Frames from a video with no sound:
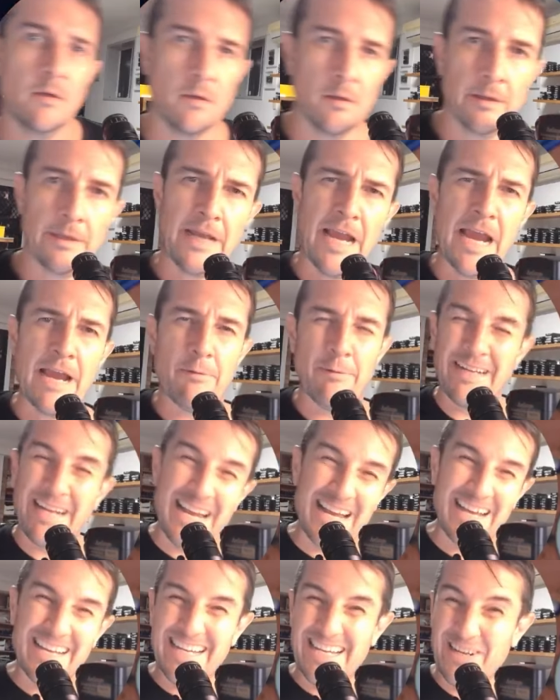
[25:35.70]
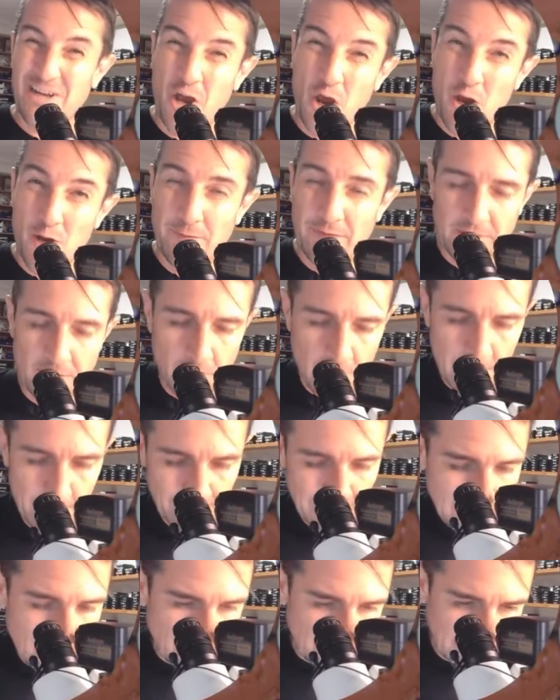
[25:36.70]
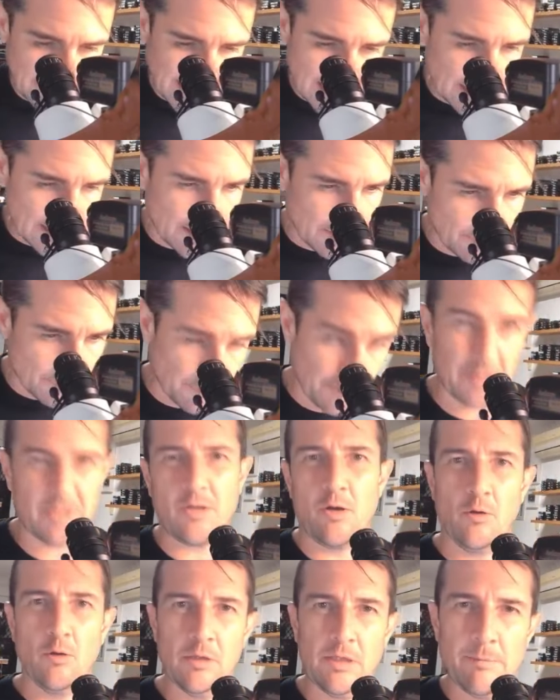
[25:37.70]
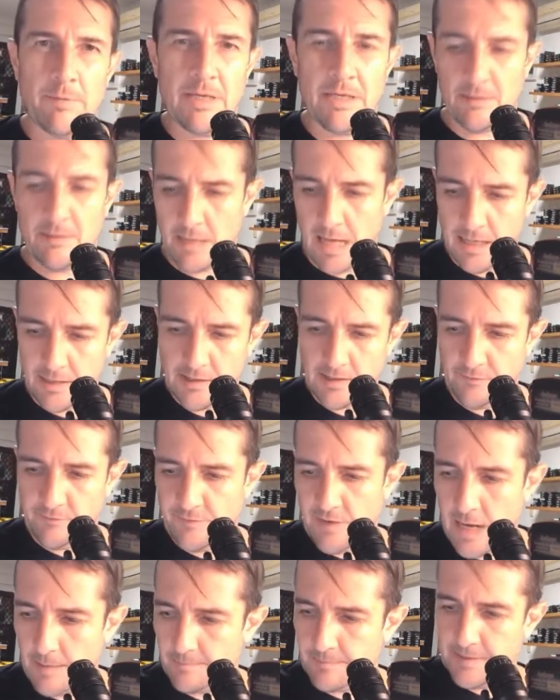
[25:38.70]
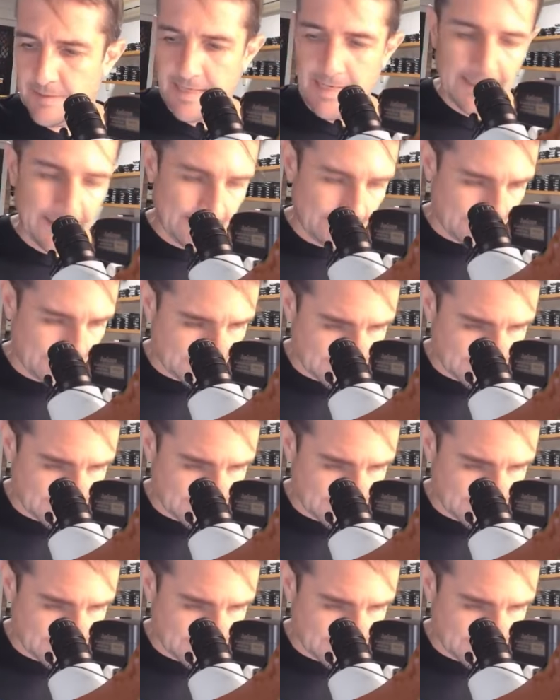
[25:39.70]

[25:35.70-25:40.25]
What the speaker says: Okay, we're now in overtime now. The customer is calling me, asking for updates,